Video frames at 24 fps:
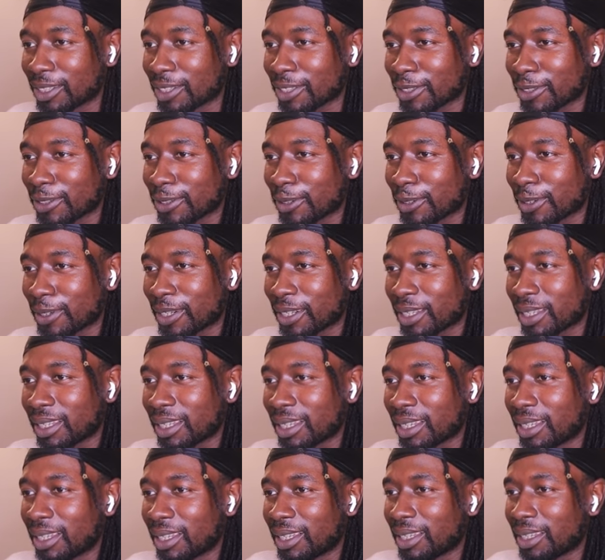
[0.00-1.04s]
story
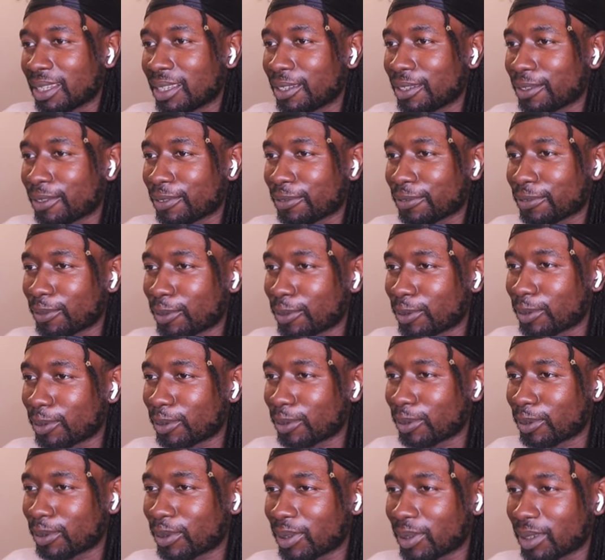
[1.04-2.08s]

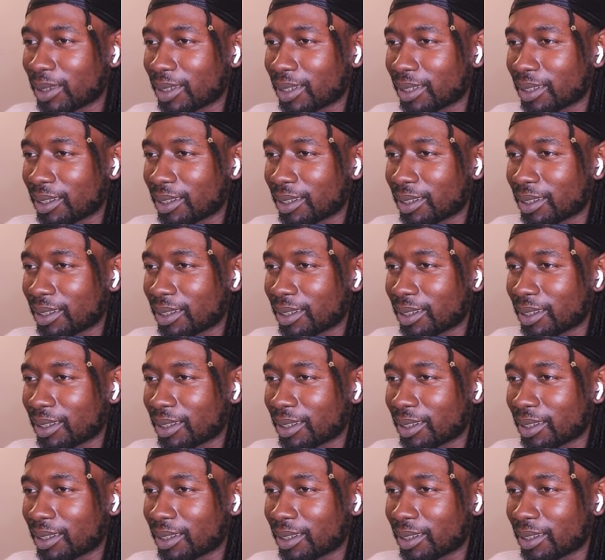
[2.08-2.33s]
before...